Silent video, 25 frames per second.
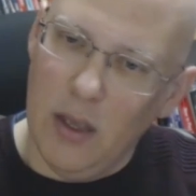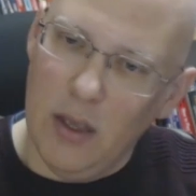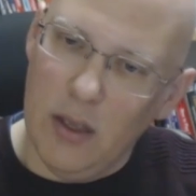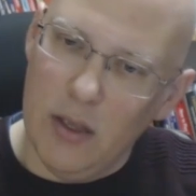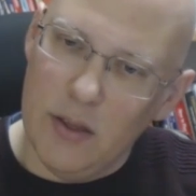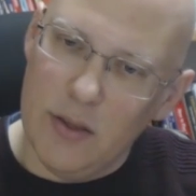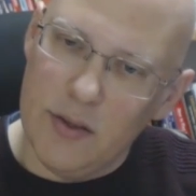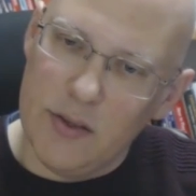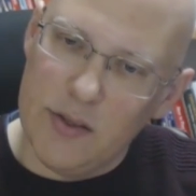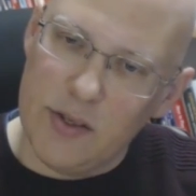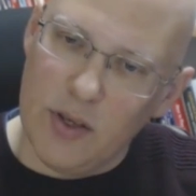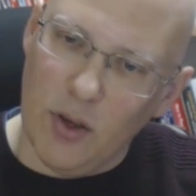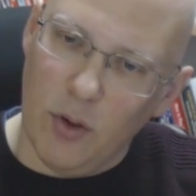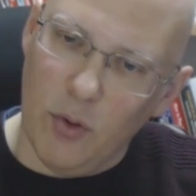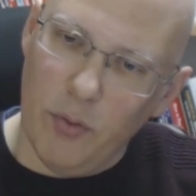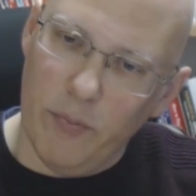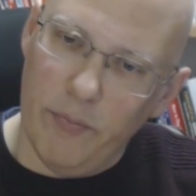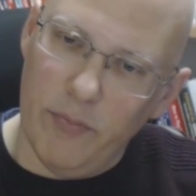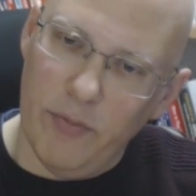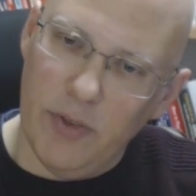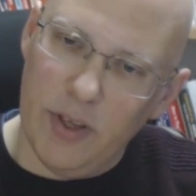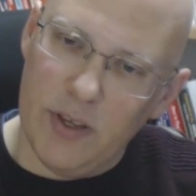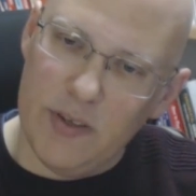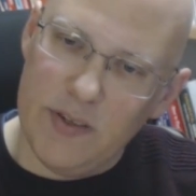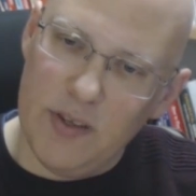So
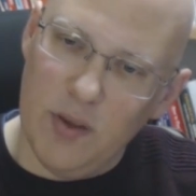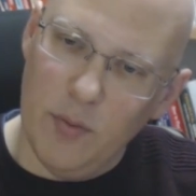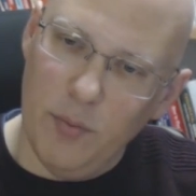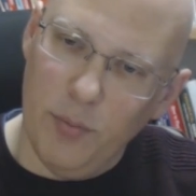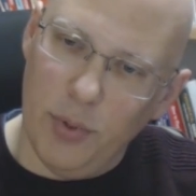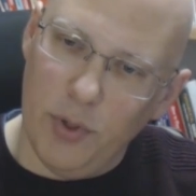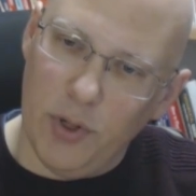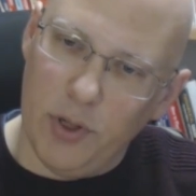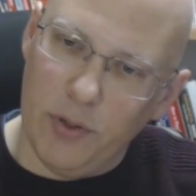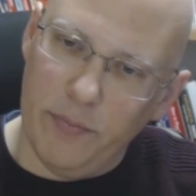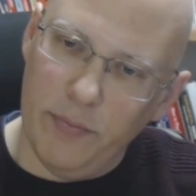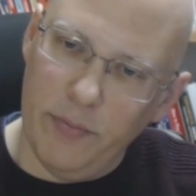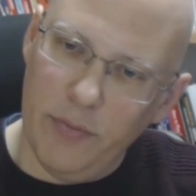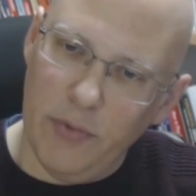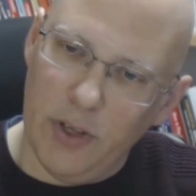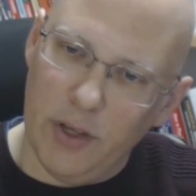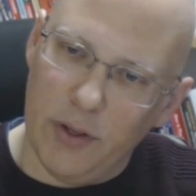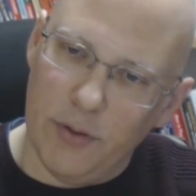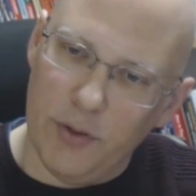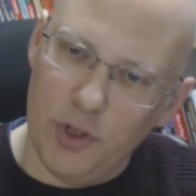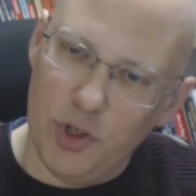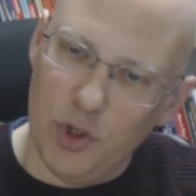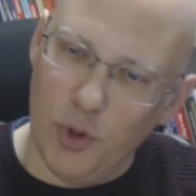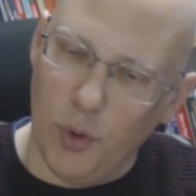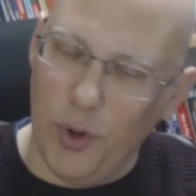a simple
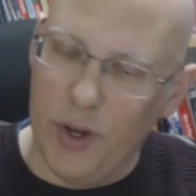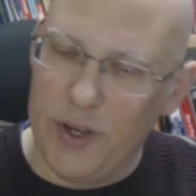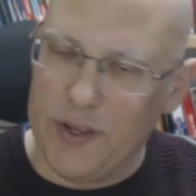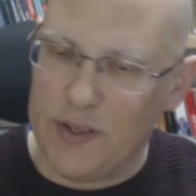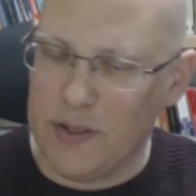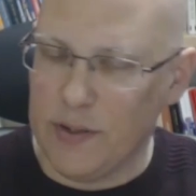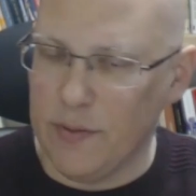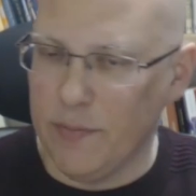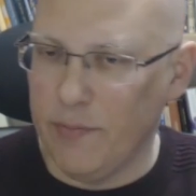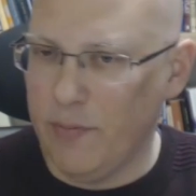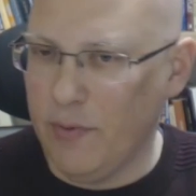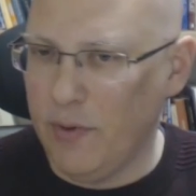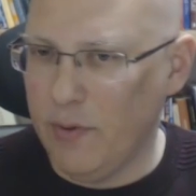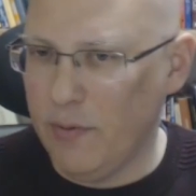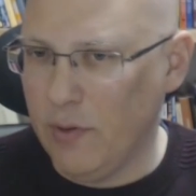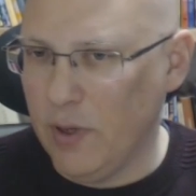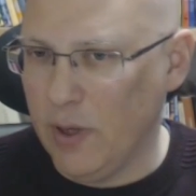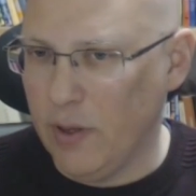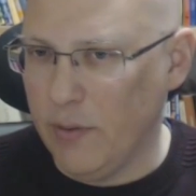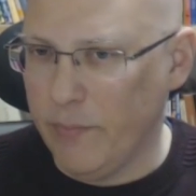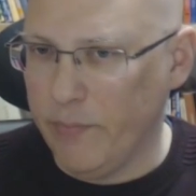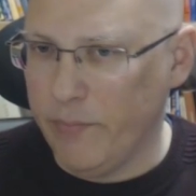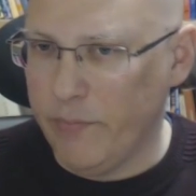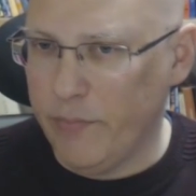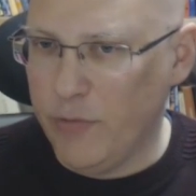choice
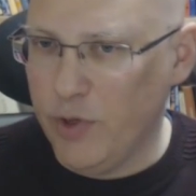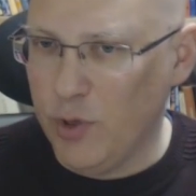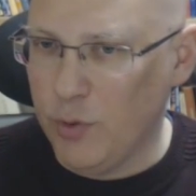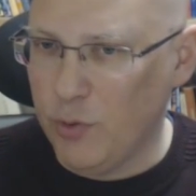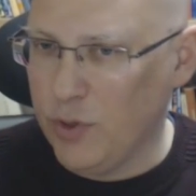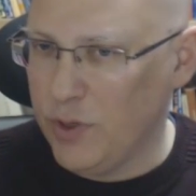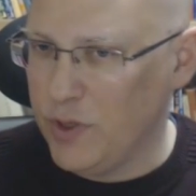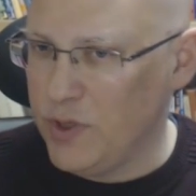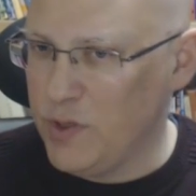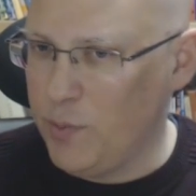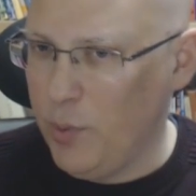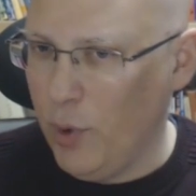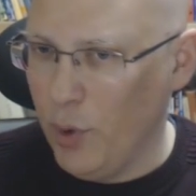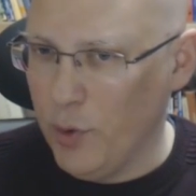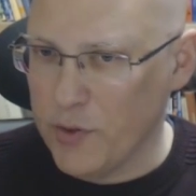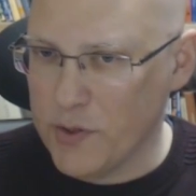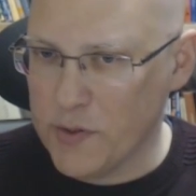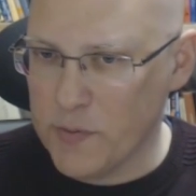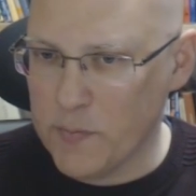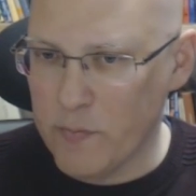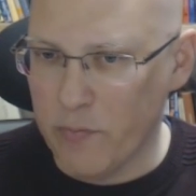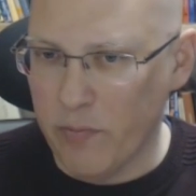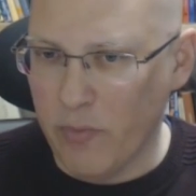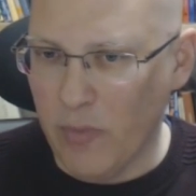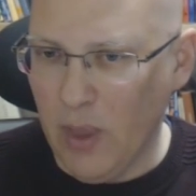to
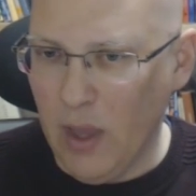transpose.